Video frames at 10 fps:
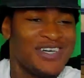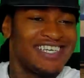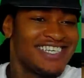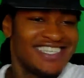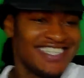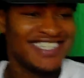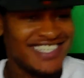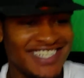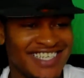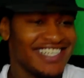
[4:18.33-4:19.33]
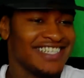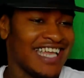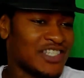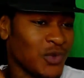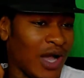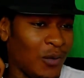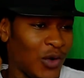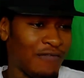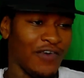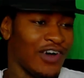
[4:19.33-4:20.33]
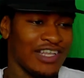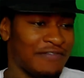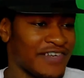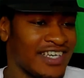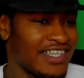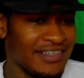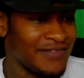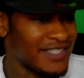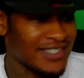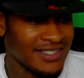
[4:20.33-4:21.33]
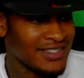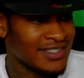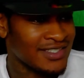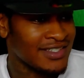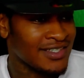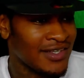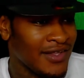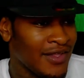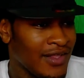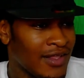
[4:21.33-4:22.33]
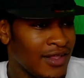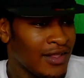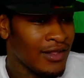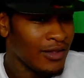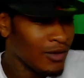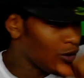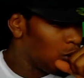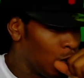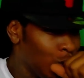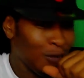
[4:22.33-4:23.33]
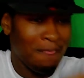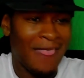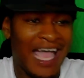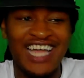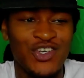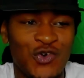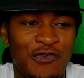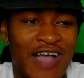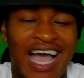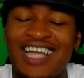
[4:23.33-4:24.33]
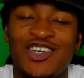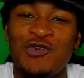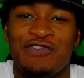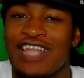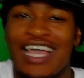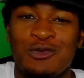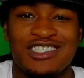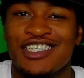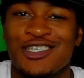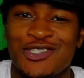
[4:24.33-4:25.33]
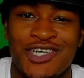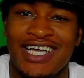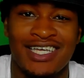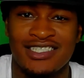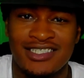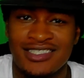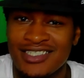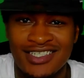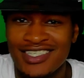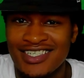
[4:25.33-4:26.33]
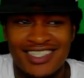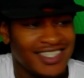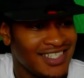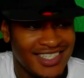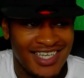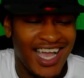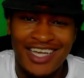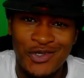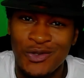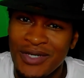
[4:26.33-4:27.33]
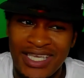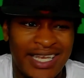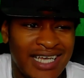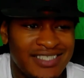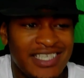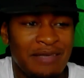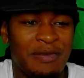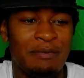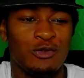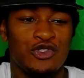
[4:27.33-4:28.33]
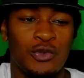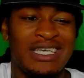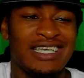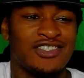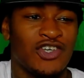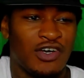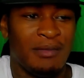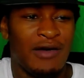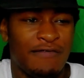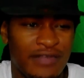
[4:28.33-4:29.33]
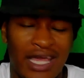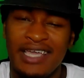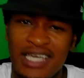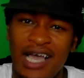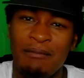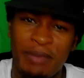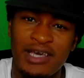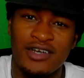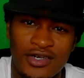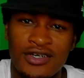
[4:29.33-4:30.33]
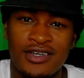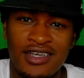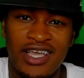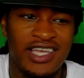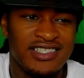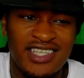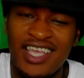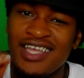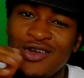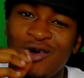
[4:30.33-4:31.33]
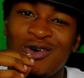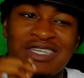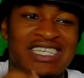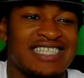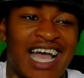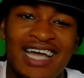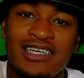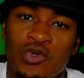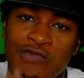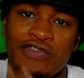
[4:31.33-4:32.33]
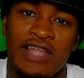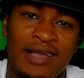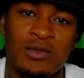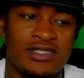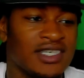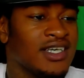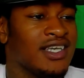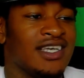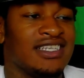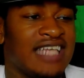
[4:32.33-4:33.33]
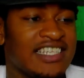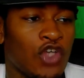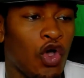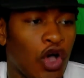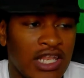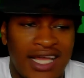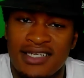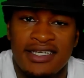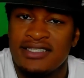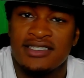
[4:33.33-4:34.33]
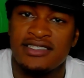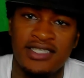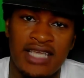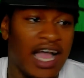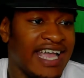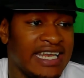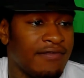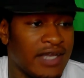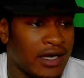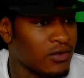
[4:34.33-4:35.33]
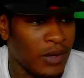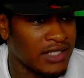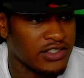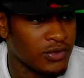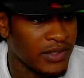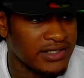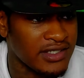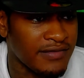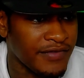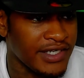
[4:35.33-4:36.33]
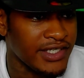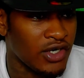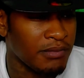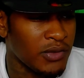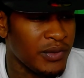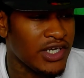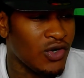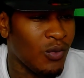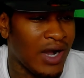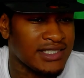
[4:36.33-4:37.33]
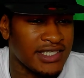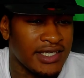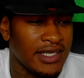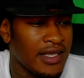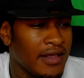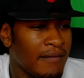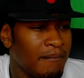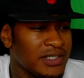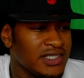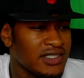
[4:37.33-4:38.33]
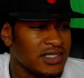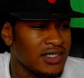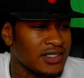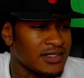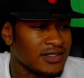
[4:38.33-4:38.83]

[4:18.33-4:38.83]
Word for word: it. That's why I wasn't falling for nothing. I knew I knew flight was still trash. I knew it. And I seen people tweet and talking about flight got better and saying all this. I knew flight was. That's all I needed to see. I ain't even gotta watch the rest of the video, but we gonna watch it. But just look.